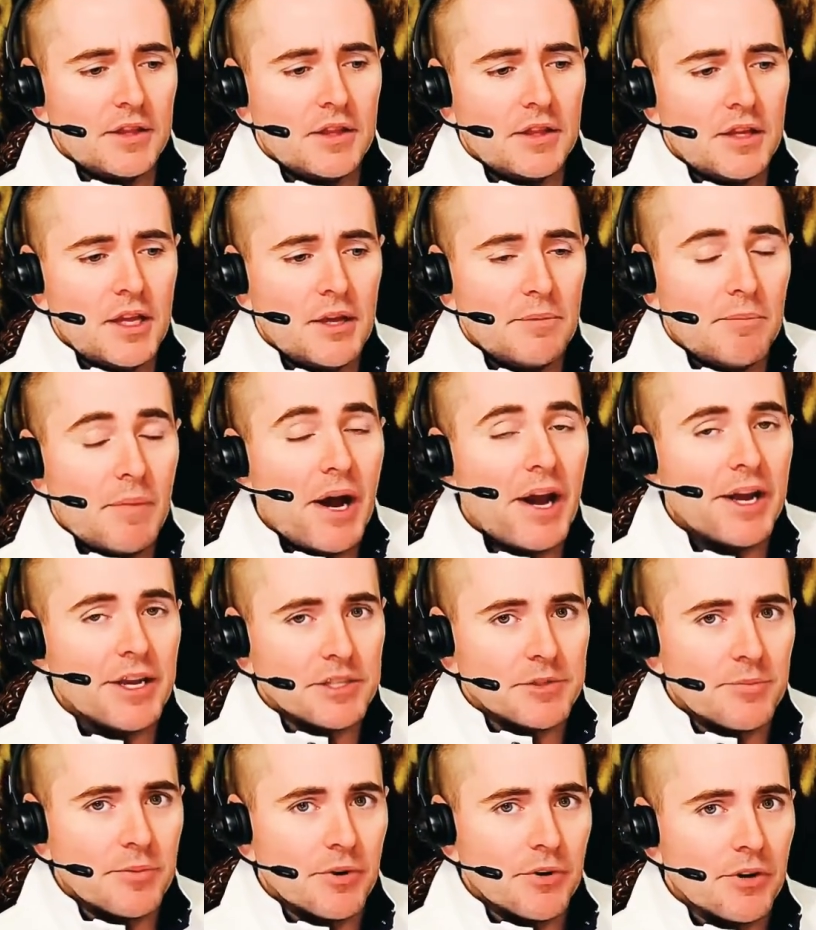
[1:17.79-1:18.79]
In my
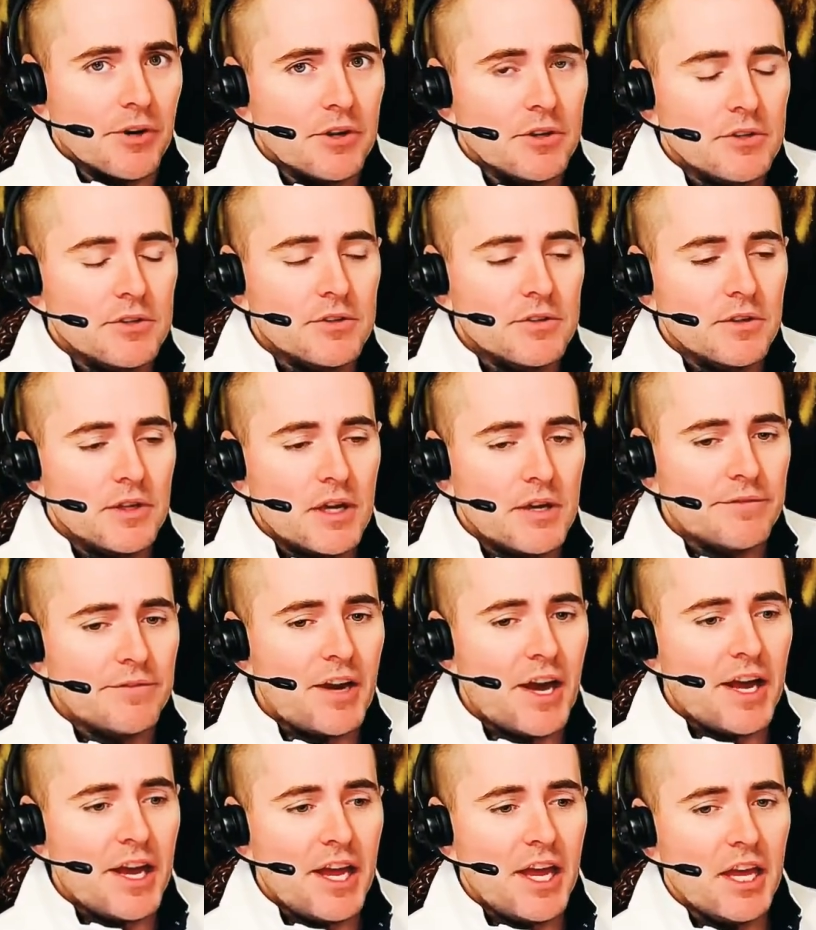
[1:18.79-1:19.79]
experience, if
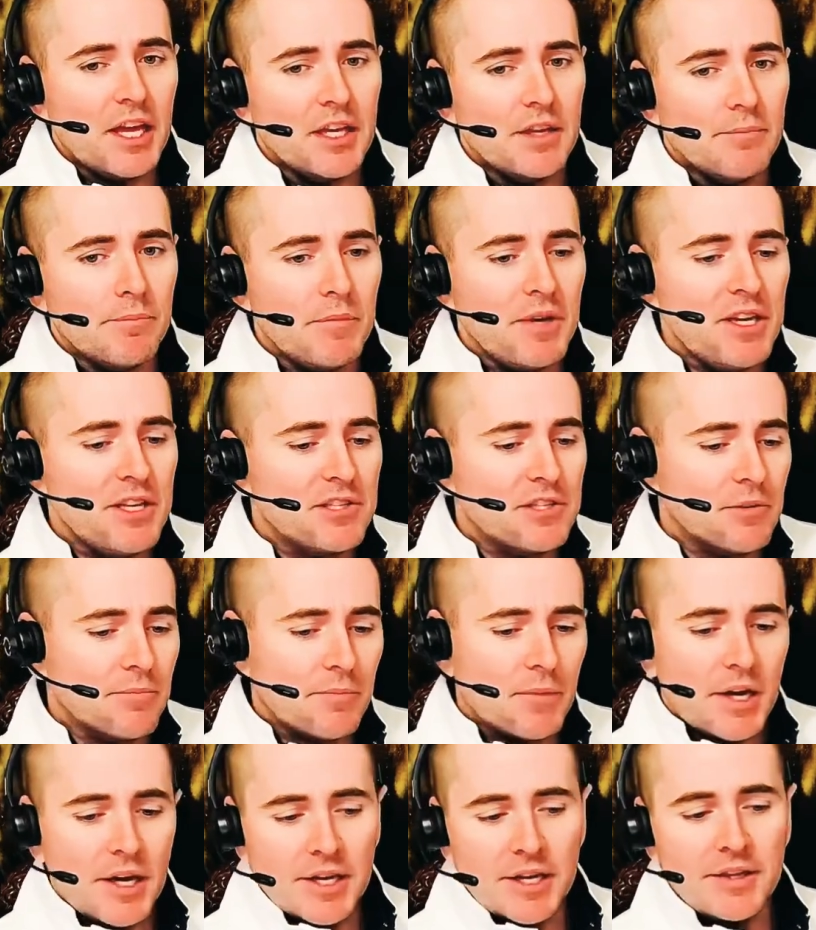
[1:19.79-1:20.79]
I meet
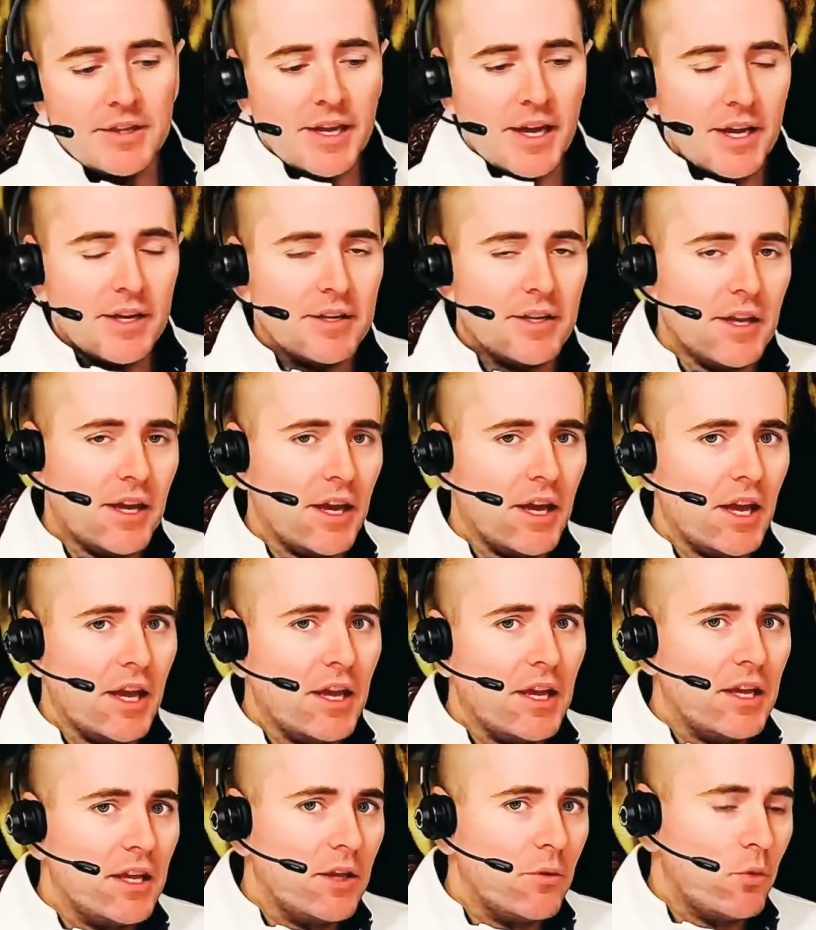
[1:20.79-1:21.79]
somebody that
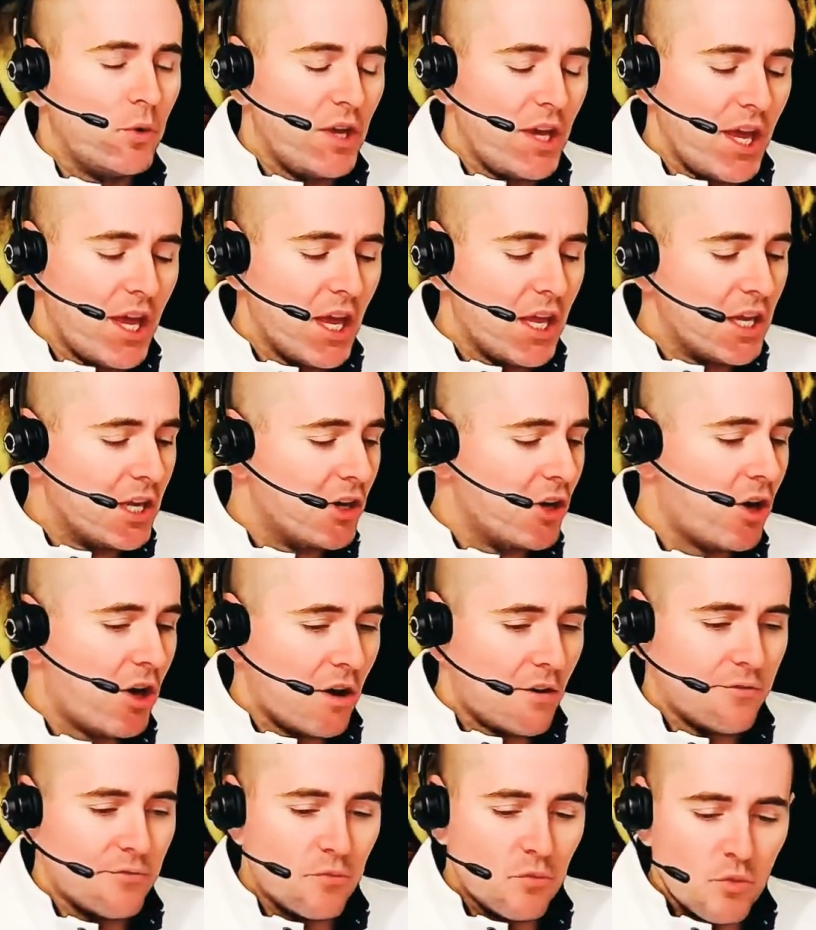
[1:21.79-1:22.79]
day, we hit it
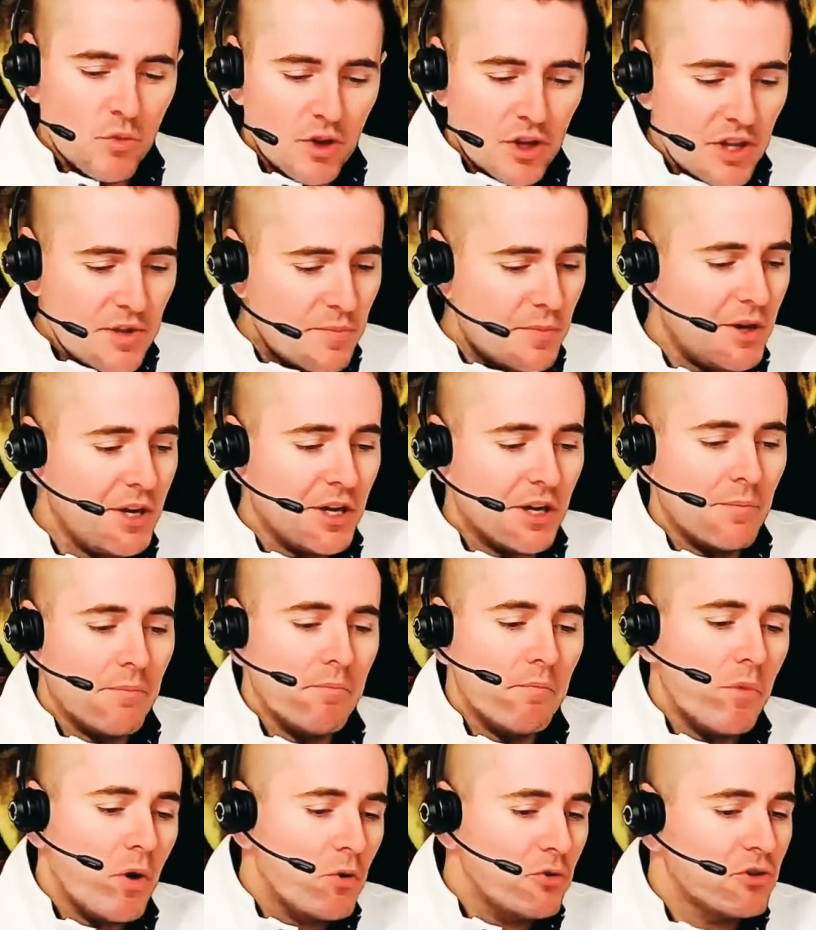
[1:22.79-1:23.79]
off, really big
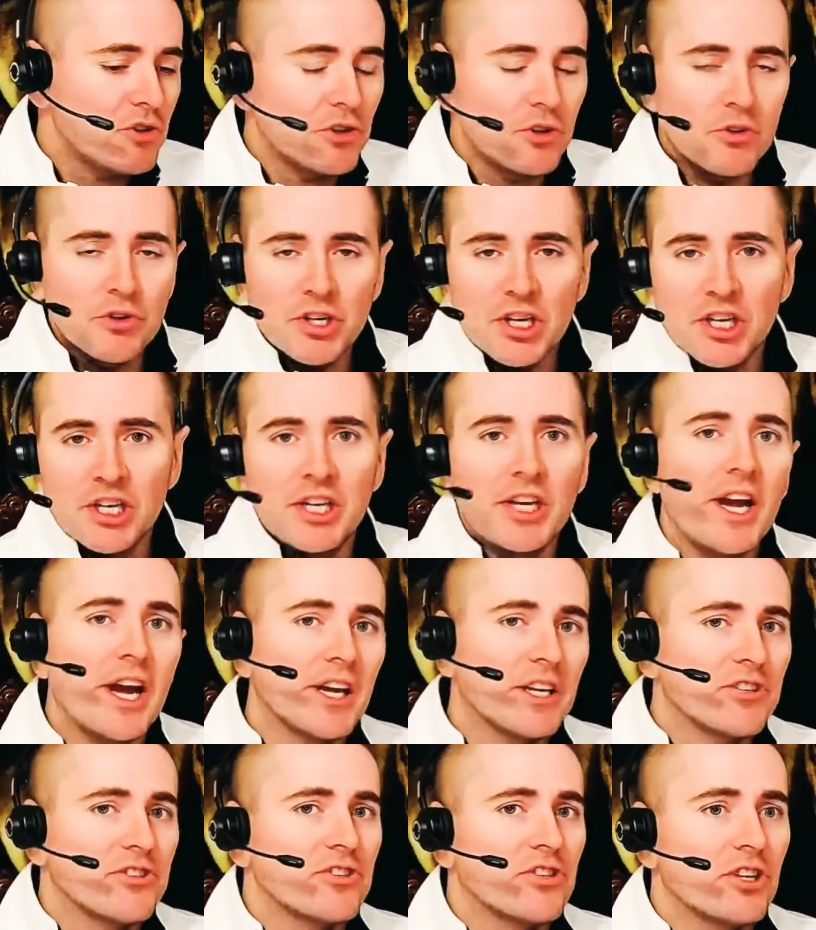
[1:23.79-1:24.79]
emotional
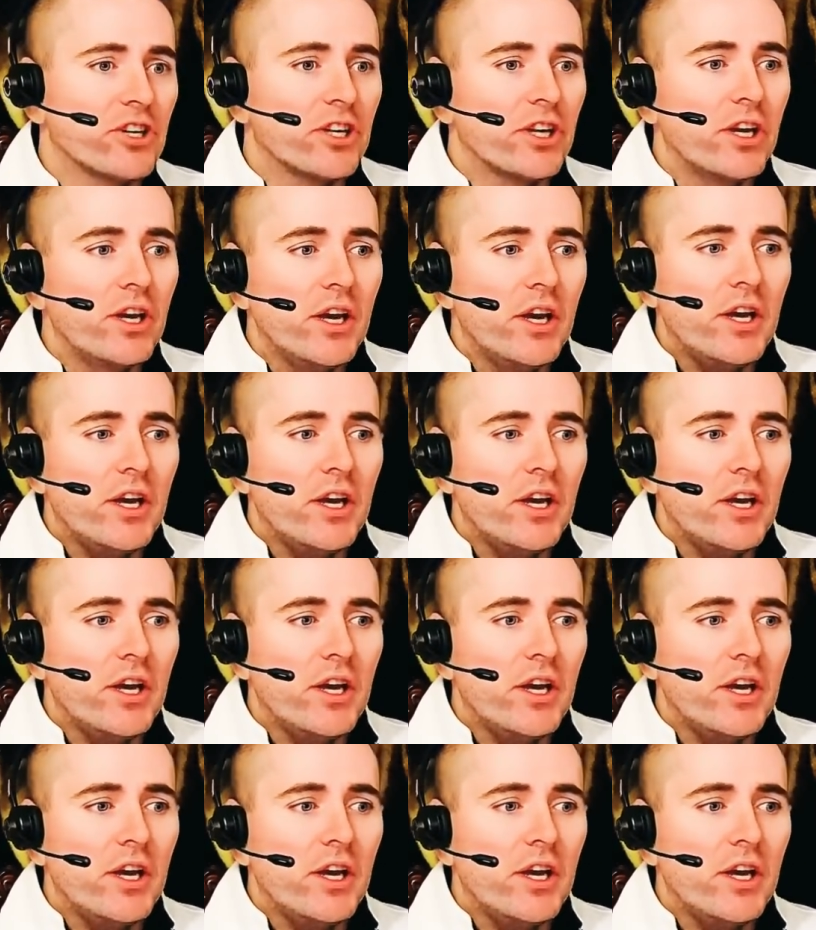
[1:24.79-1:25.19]
connection,